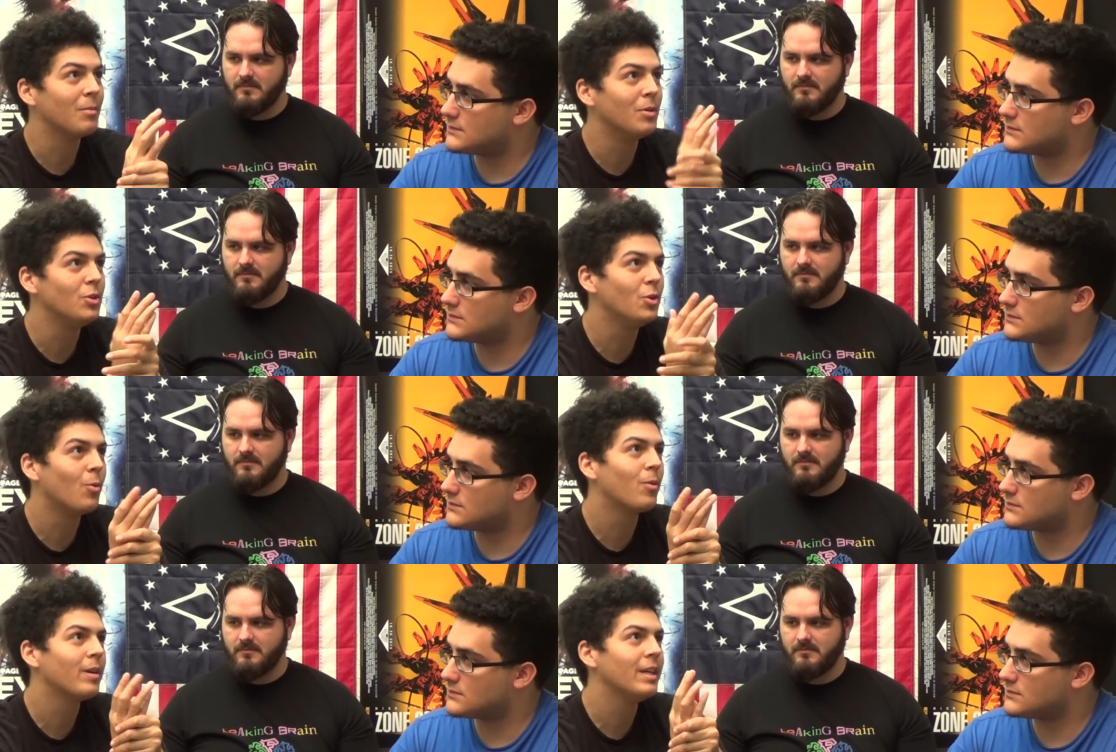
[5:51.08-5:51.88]
Speaker 1: the
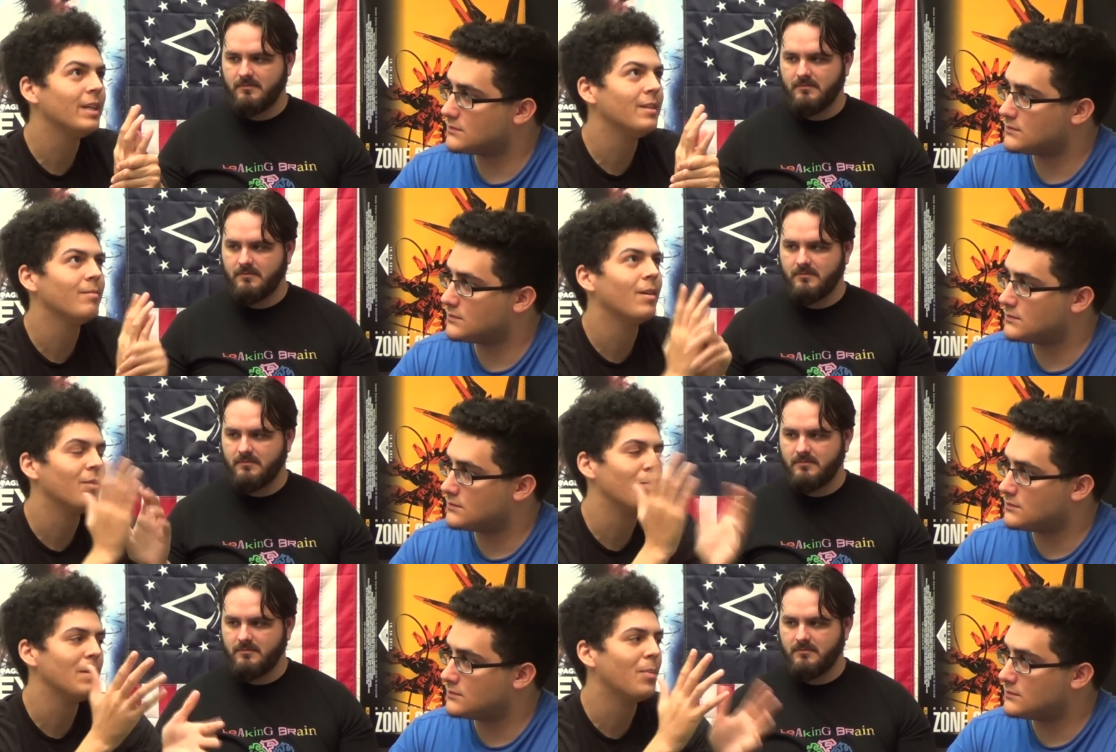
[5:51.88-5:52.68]
majority
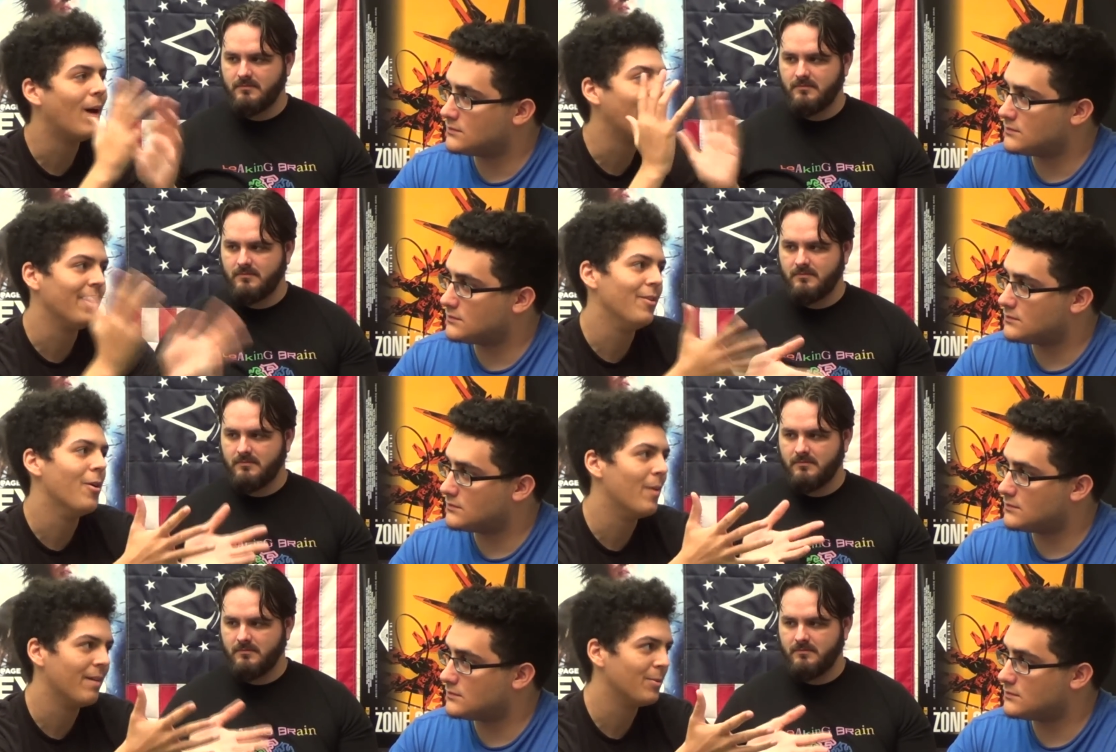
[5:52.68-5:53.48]
of the people I
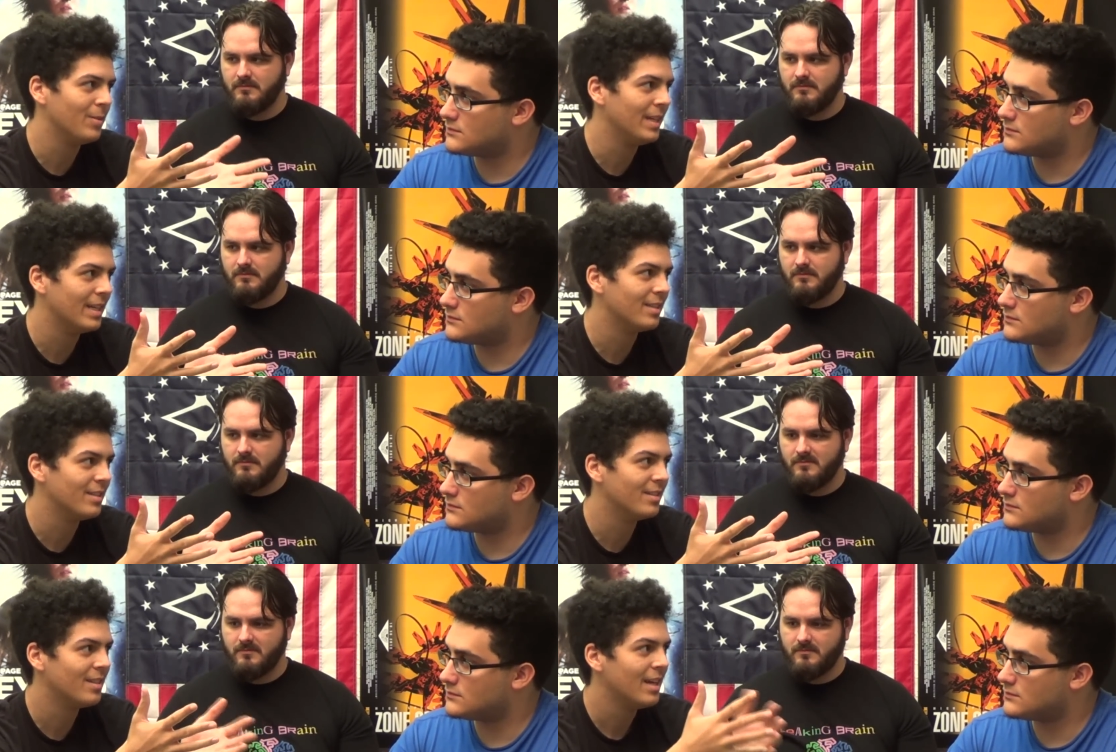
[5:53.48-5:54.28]
know have
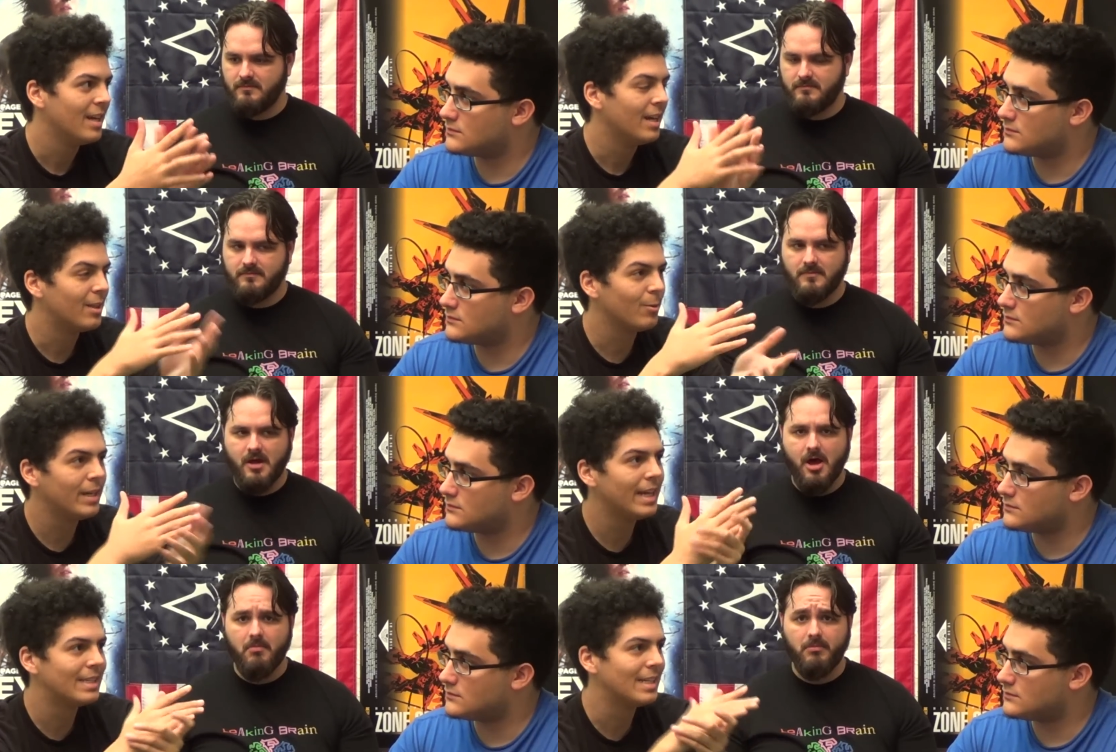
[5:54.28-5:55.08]
3DSs. The
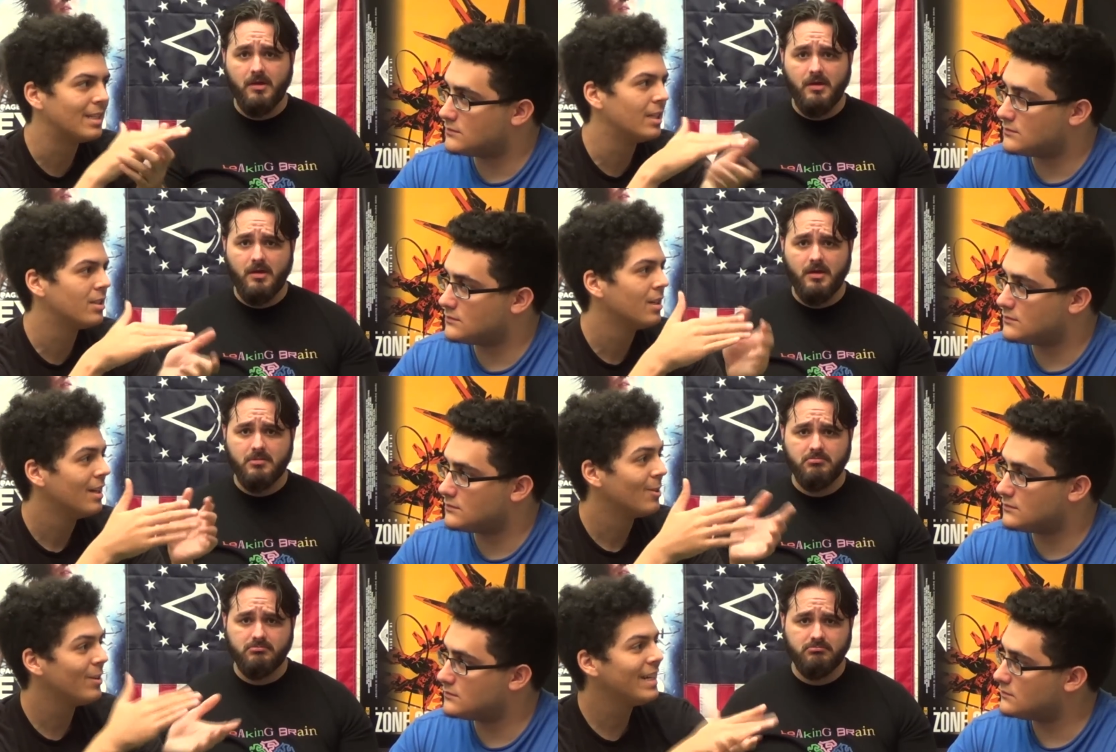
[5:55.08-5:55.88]
3DS no, has mean. such
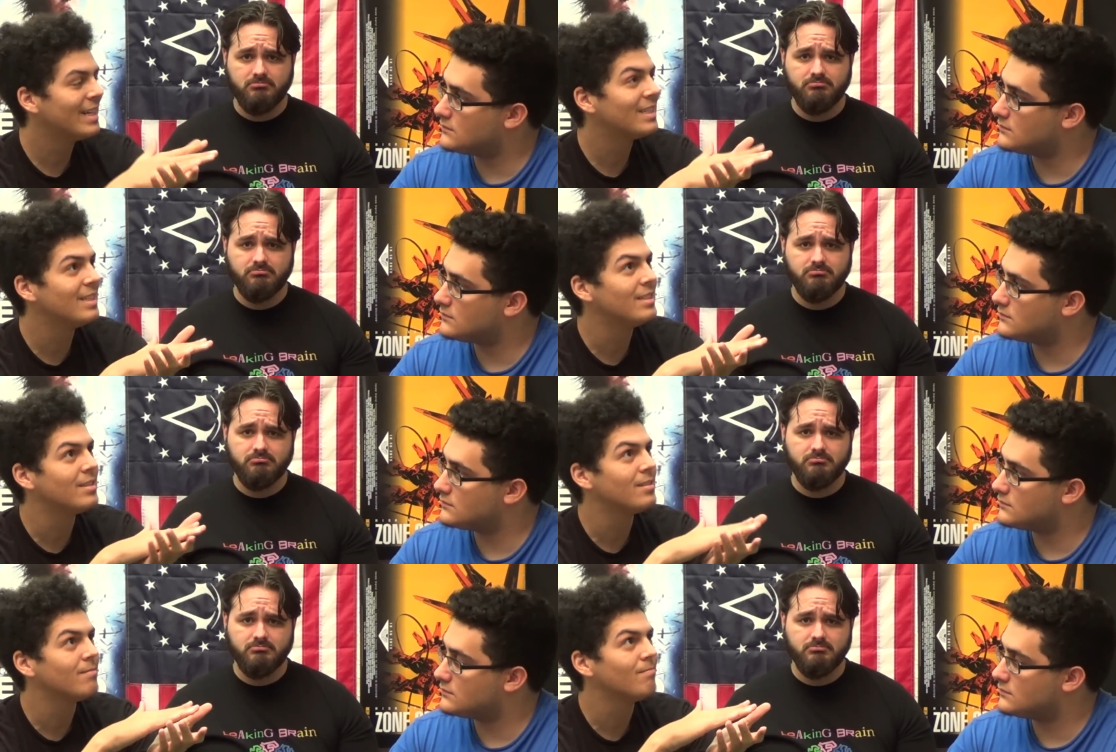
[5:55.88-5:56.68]
3DS
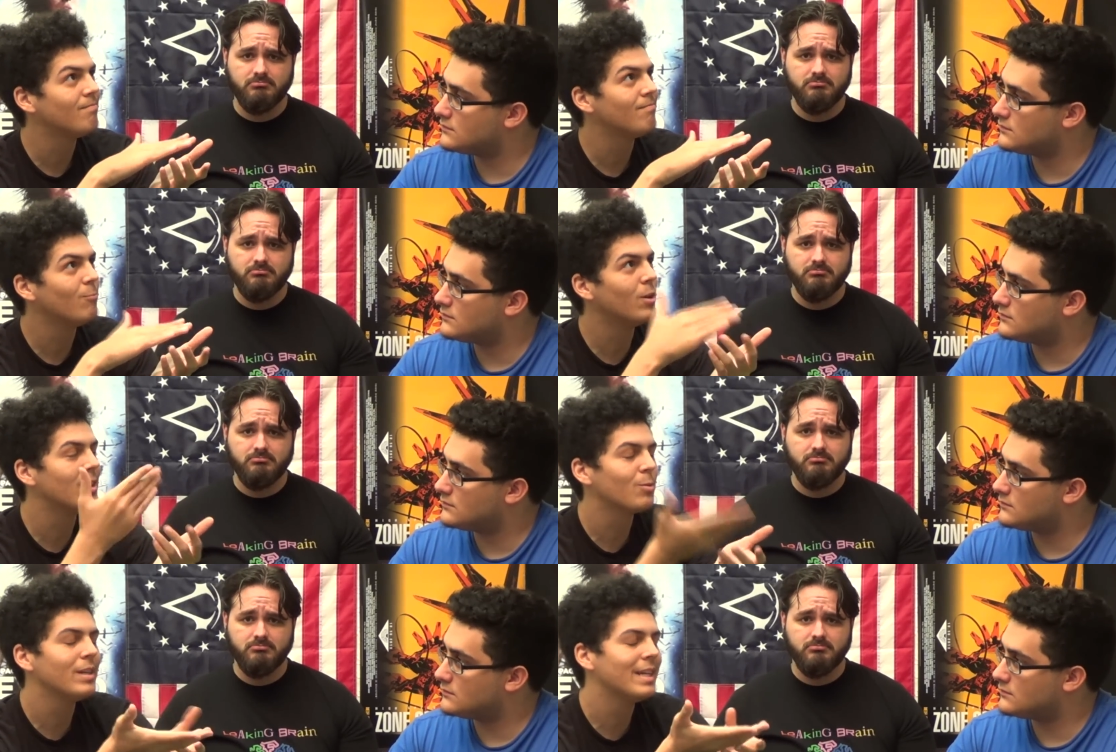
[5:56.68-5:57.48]
is well,
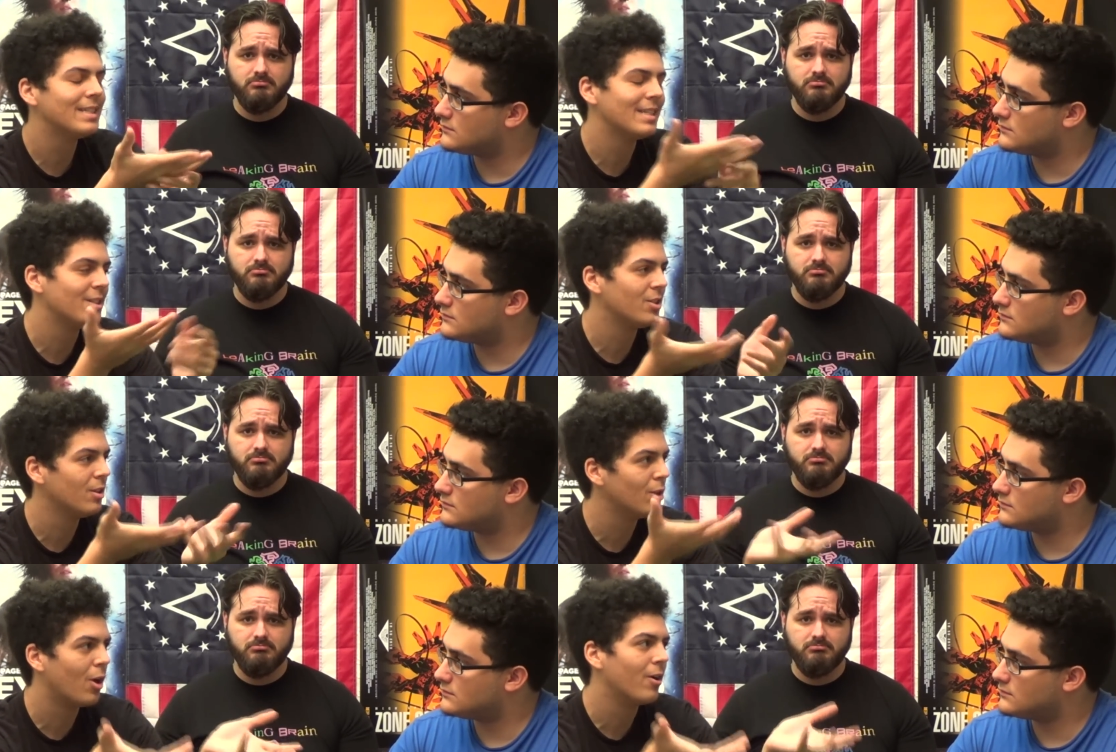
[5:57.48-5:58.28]
the 3DS has such a
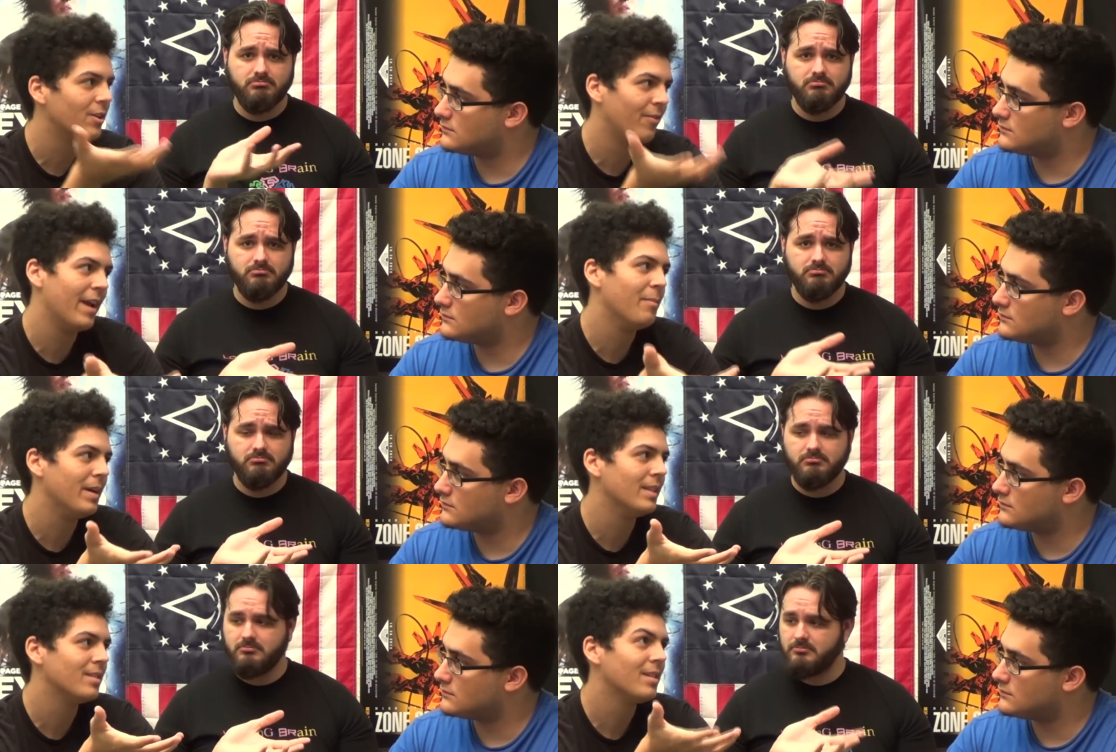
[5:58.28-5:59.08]
large fan
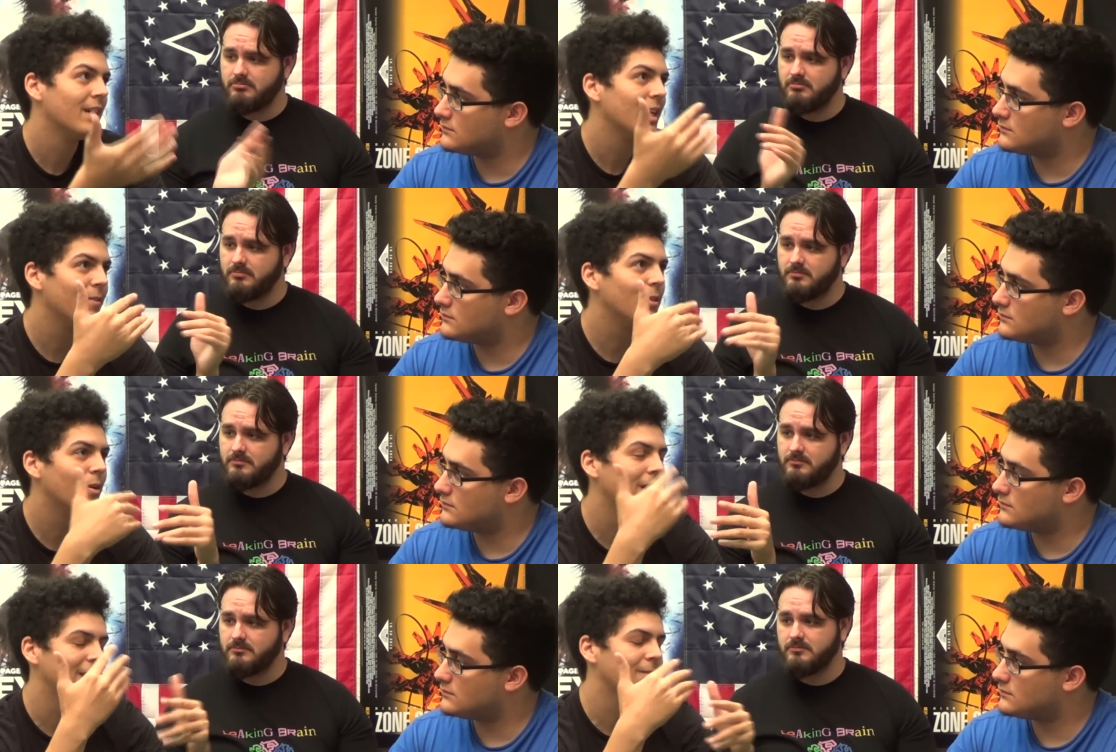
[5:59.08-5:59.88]
base, even
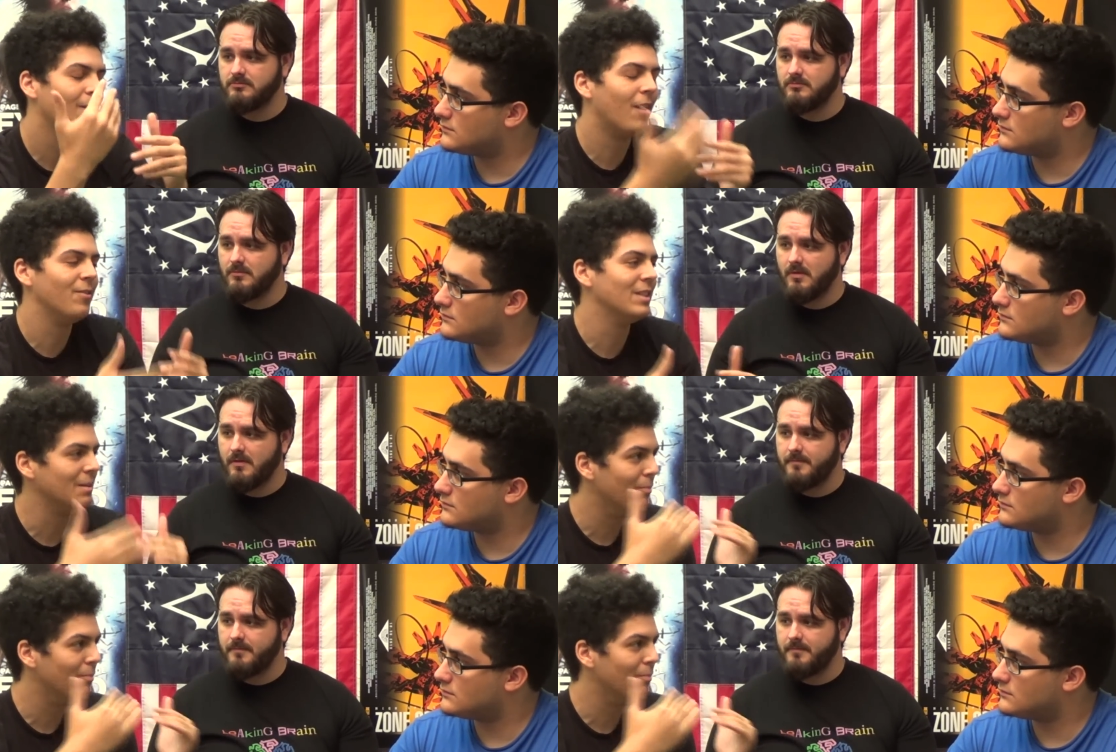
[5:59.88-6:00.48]
though like obviously